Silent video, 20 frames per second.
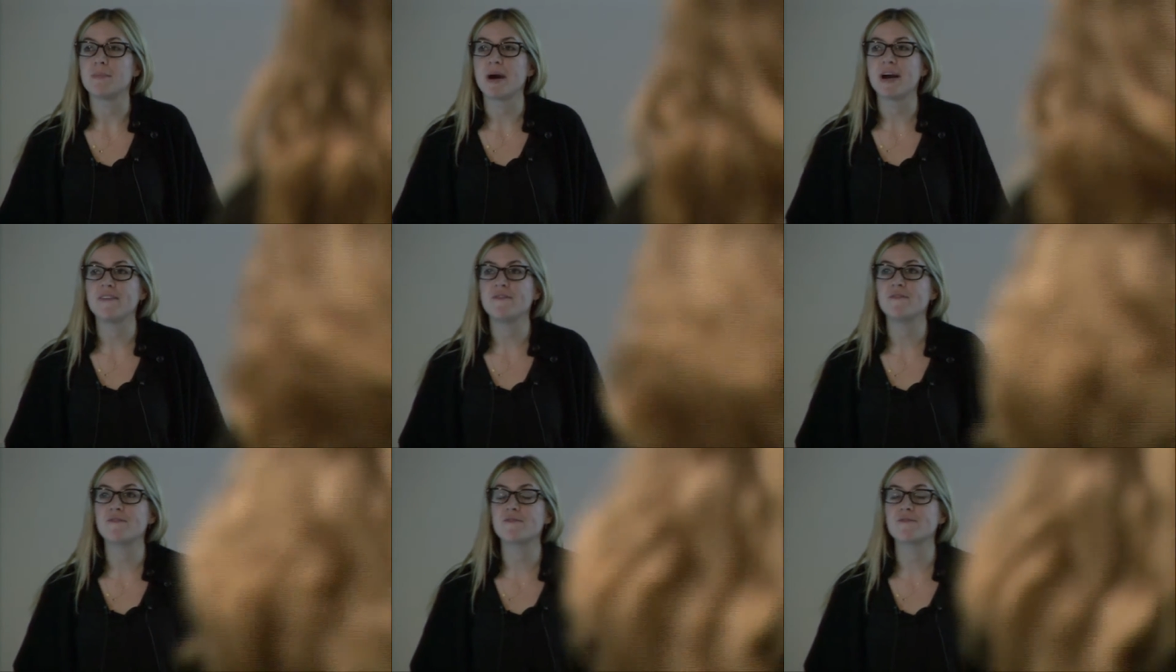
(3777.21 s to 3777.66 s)

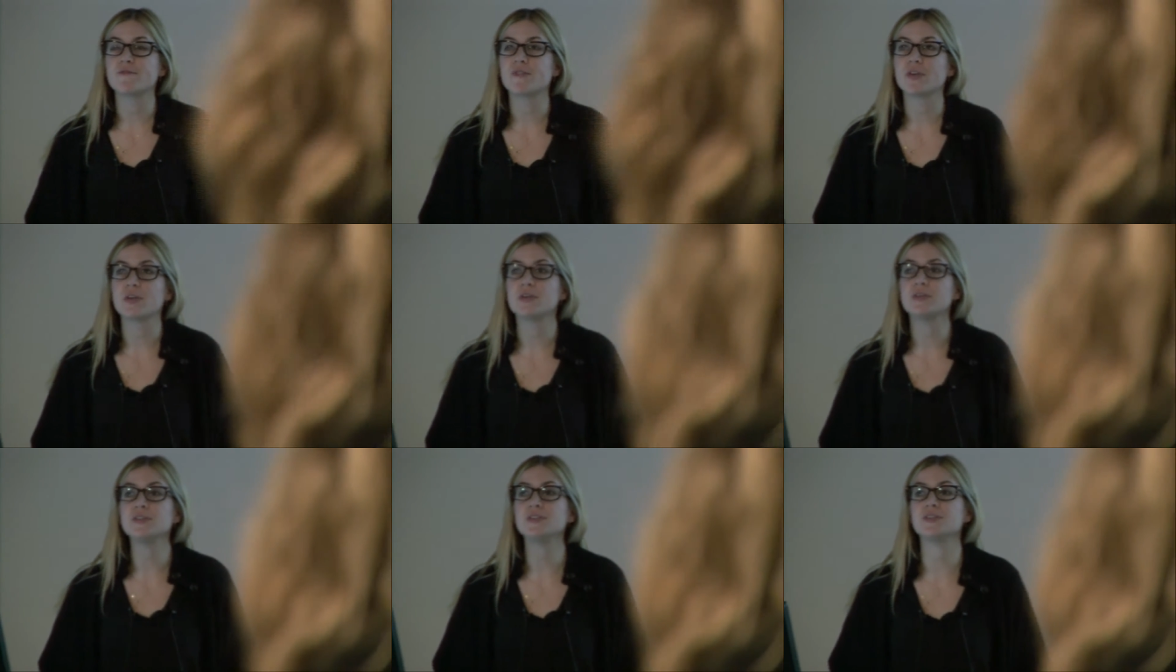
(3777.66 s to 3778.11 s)
My
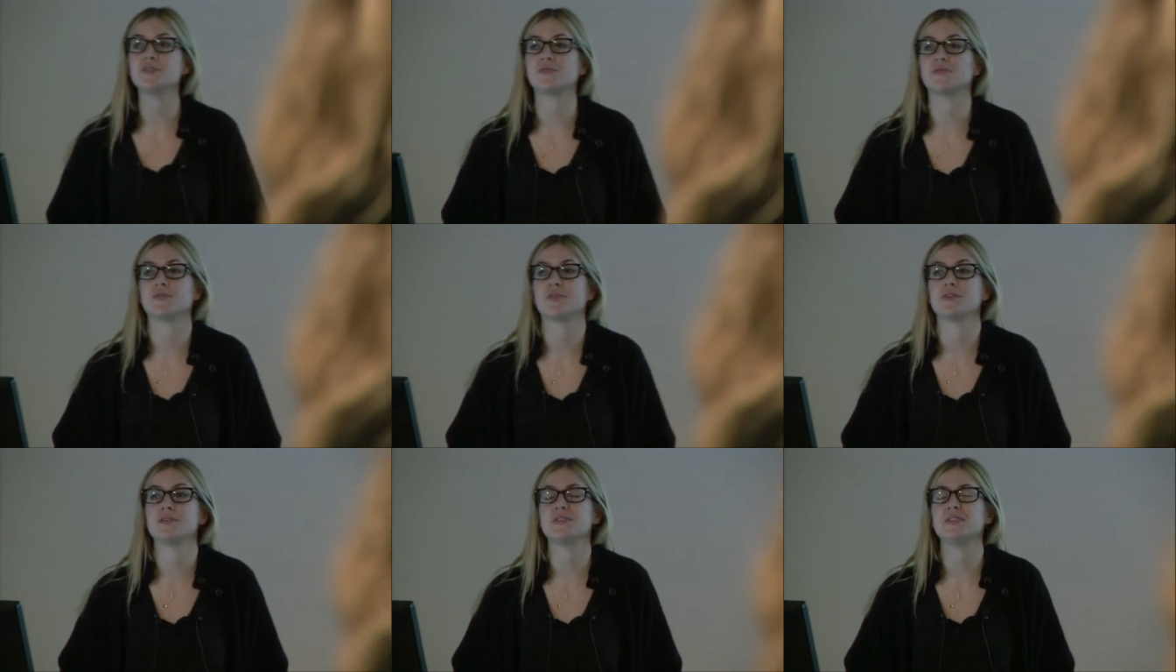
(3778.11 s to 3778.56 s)
first,
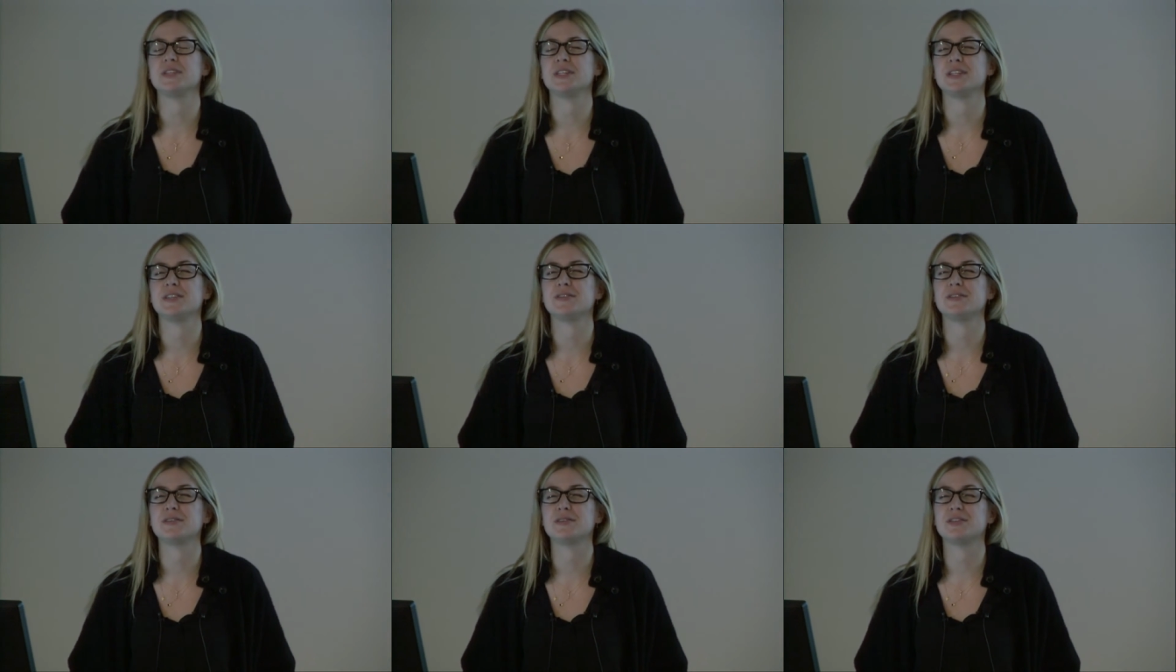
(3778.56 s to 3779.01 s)
first
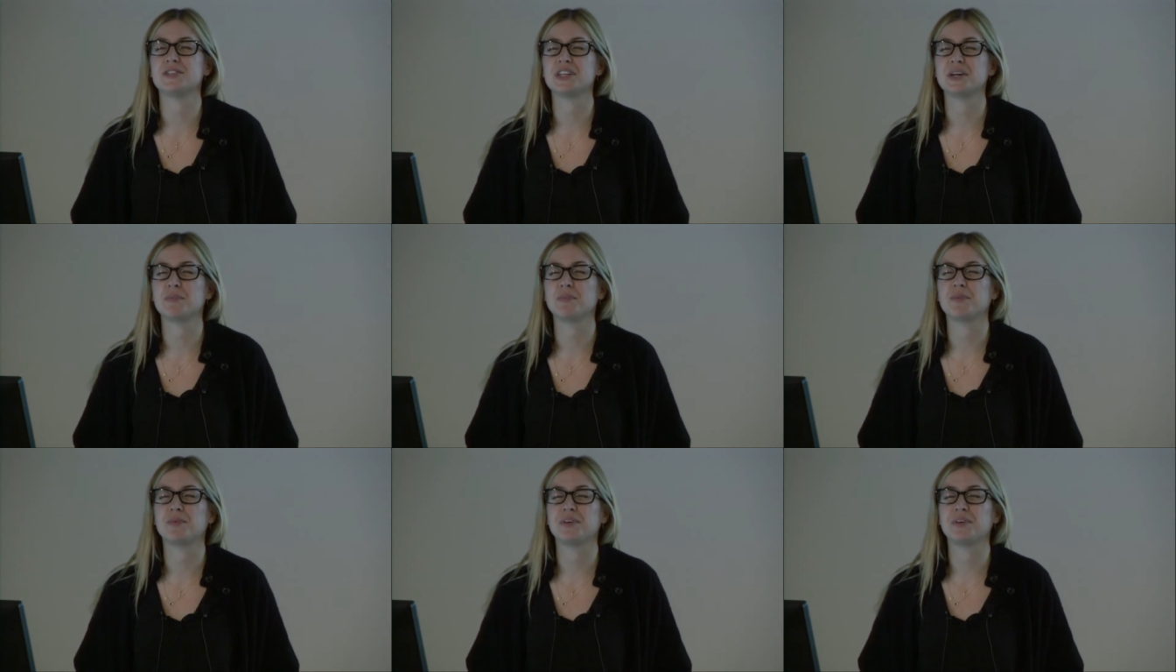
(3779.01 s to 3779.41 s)
internship